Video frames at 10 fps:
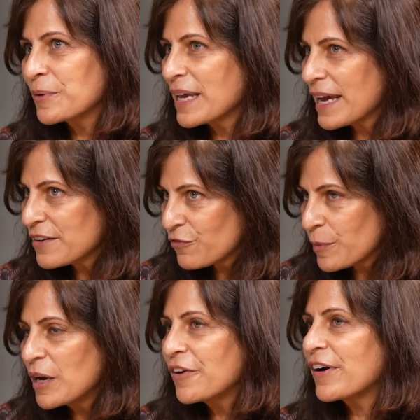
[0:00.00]
get
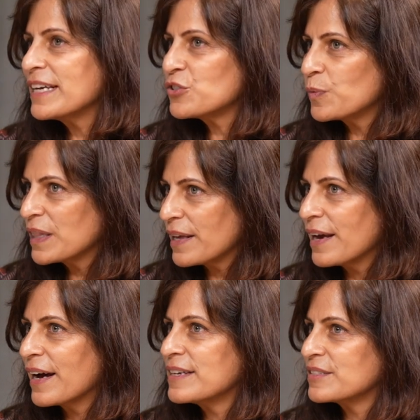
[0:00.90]
familiarized with
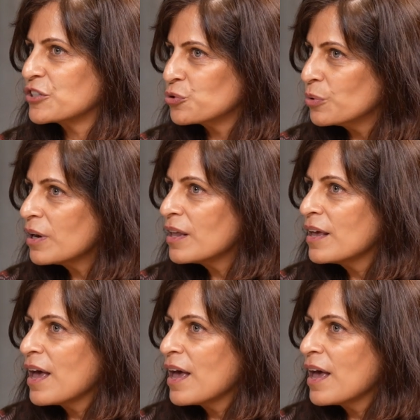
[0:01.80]
AI as a tool,